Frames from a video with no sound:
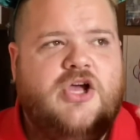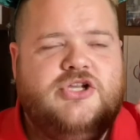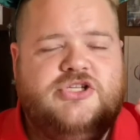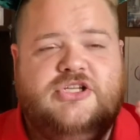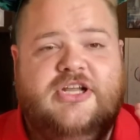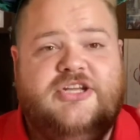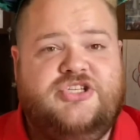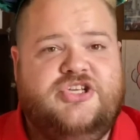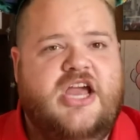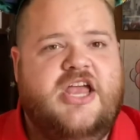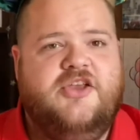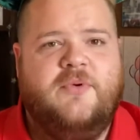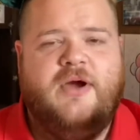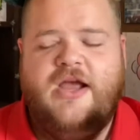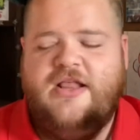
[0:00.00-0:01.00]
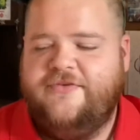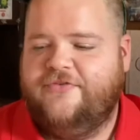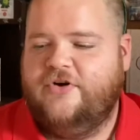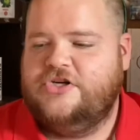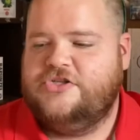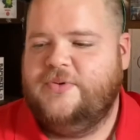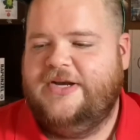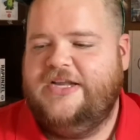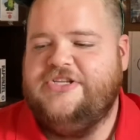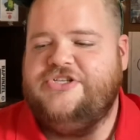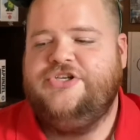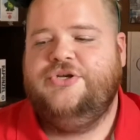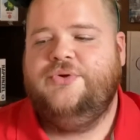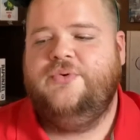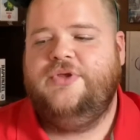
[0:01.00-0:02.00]
So like January, the first one is
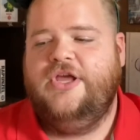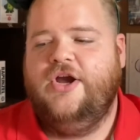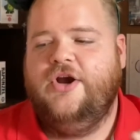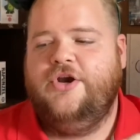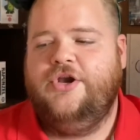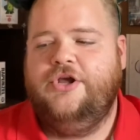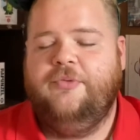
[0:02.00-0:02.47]
new year, new